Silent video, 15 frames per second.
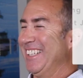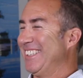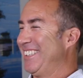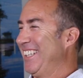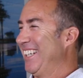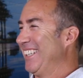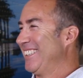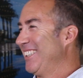
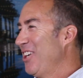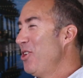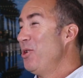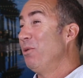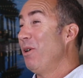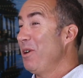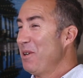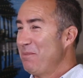Dennis, yes.
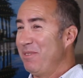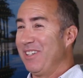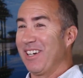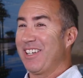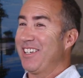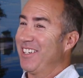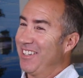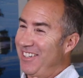Who wrote a
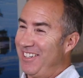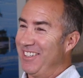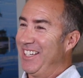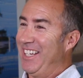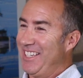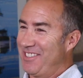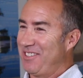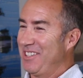book
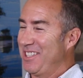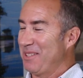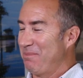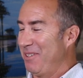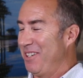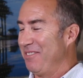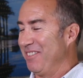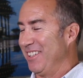called The History of
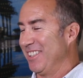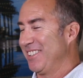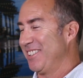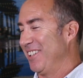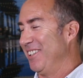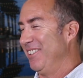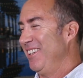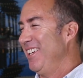Sepulveda.
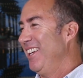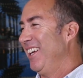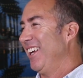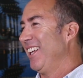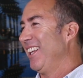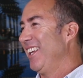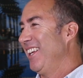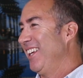So
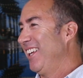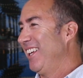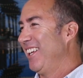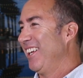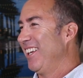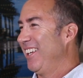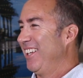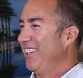
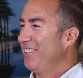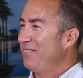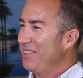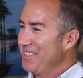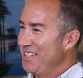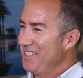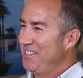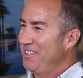
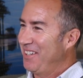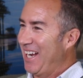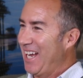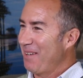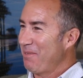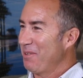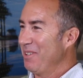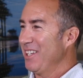wasn't too
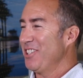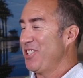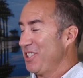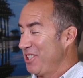happy with it.